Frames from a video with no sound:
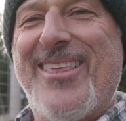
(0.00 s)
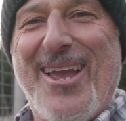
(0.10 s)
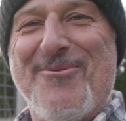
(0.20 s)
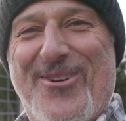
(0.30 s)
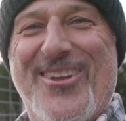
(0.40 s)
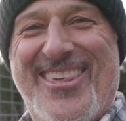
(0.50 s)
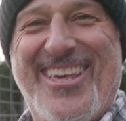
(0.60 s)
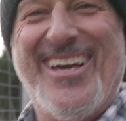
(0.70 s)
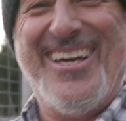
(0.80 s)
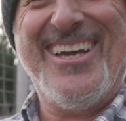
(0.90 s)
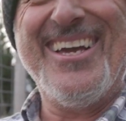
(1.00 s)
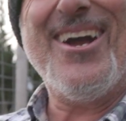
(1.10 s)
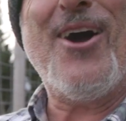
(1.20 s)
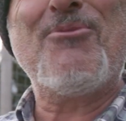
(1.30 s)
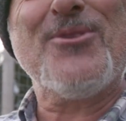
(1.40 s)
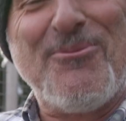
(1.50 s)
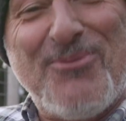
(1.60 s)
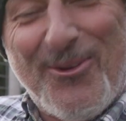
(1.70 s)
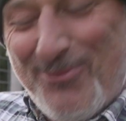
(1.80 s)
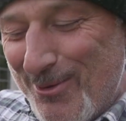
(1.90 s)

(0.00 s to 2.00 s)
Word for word: temperature. I'll put the. I'll,